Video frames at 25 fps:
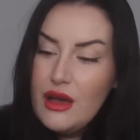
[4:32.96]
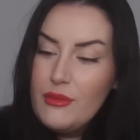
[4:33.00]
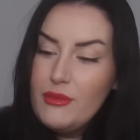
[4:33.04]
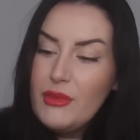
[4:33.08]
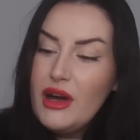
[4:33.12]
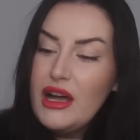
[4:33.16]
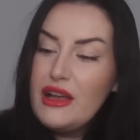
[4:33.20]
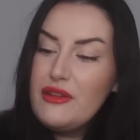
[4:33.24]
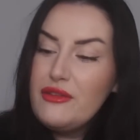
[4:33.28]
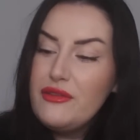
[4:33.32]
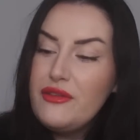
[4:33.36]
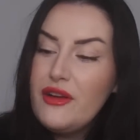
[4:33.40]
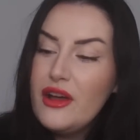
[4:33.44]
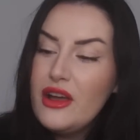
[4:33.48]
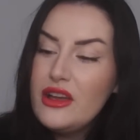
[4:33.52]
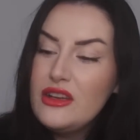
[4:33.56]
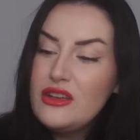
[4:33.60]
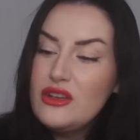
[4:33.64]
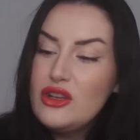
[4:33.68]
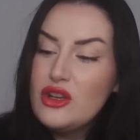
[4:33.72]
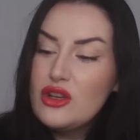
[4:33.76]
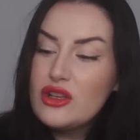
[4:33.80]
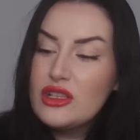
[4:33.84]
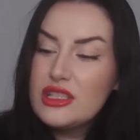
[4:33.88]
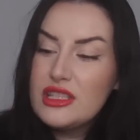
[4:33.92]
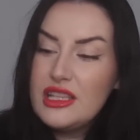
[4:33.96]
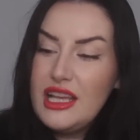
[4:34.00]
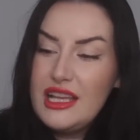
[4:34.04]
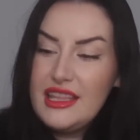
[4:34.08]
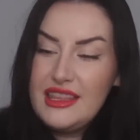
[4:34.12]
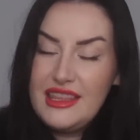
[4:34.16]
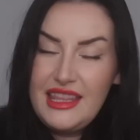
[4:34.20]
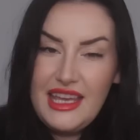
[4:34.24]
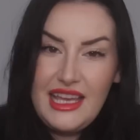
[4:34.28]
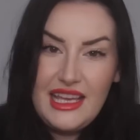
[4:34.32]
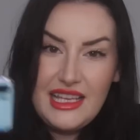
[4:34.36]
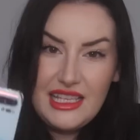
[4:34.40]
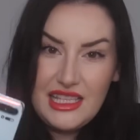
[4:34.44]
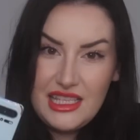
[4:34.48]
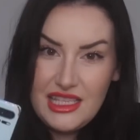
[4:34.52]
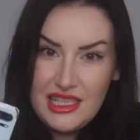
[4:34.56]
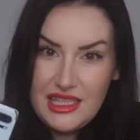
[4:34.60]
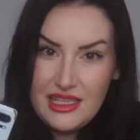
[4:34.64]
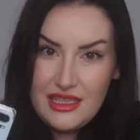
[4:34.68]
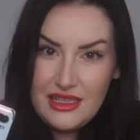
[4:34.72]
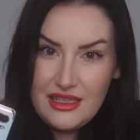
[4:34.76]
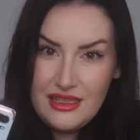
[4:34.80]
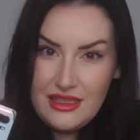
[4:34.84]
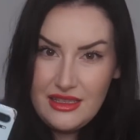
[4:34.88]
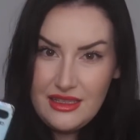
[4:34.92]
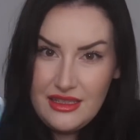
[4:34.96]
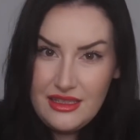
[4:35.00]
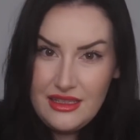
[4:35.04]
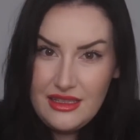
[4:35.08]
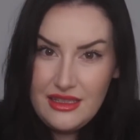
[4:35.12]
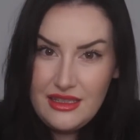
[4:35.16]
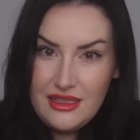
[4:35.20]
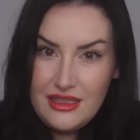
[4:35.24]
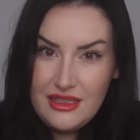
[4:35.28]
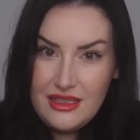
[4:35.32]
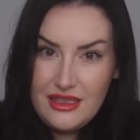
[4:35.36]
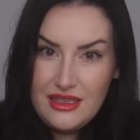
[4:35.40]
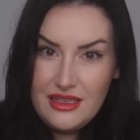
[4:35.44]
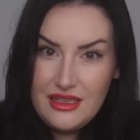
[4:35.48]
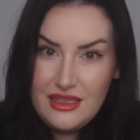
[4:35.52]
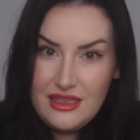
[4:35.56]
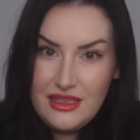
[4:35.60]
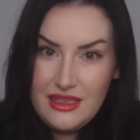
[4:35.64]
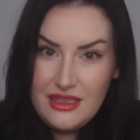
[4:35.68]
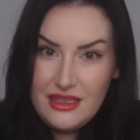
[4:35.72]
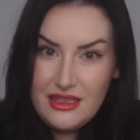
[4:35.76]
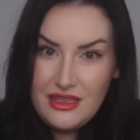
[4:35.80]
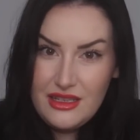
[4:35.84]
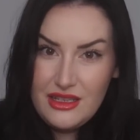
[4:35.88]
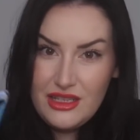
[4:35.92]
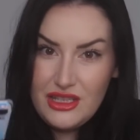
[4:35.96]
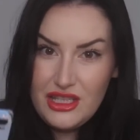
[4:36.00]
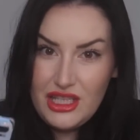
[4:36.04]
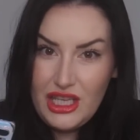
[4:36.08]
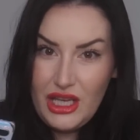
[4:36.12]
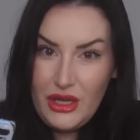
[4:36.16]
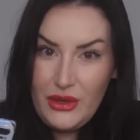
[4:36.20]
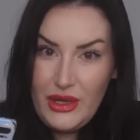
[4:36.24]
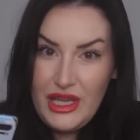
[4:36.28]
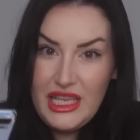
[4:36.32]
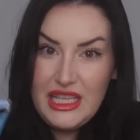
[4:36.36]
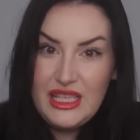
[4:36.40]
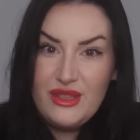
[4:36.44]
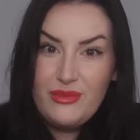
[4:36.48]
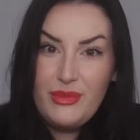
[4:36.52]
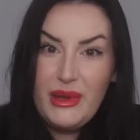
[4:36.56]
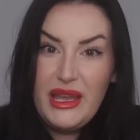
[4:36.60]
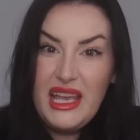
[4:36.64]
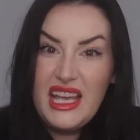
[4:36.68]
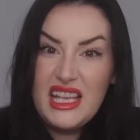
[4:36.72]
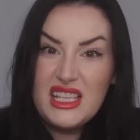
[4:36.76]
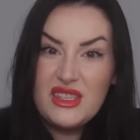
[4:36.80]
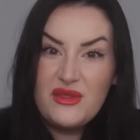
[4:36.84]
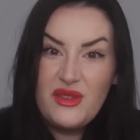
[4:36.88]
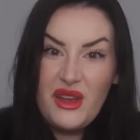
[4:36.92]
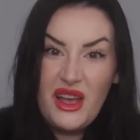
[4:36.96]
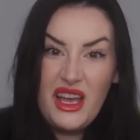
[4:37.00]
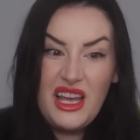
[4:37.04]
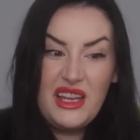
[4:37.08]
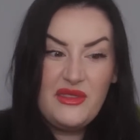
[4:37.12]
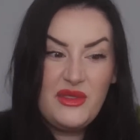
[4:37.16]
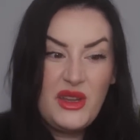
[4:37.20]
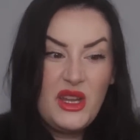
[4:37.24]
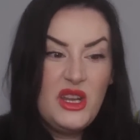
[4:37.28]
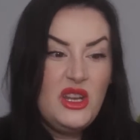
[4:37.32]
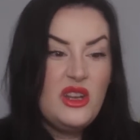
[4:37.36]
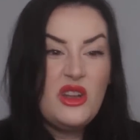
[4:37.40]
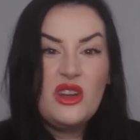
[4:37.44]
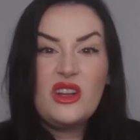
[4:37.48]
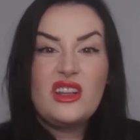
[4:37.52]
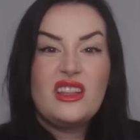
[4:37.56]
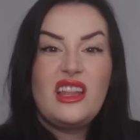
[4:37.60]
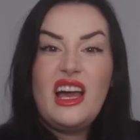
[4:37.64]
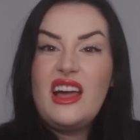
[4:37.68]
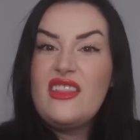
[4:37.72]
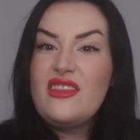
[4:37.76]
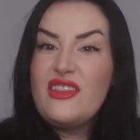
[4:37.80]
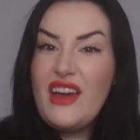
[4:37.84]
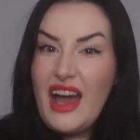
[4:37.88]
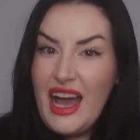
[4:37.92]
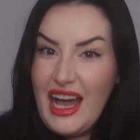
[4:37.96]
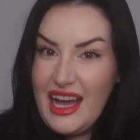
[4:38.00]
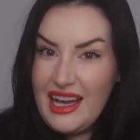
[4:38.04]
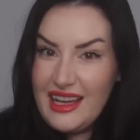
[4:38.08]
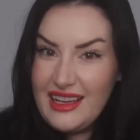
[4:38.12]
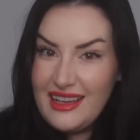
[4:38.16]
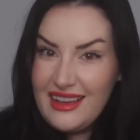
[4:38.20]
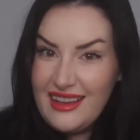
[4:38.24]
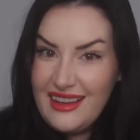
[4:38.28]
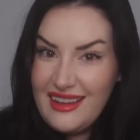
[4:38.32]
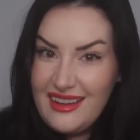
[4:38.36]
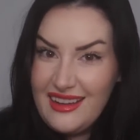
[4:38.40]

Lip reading: My phone looks like this. So his PS5 can look like that.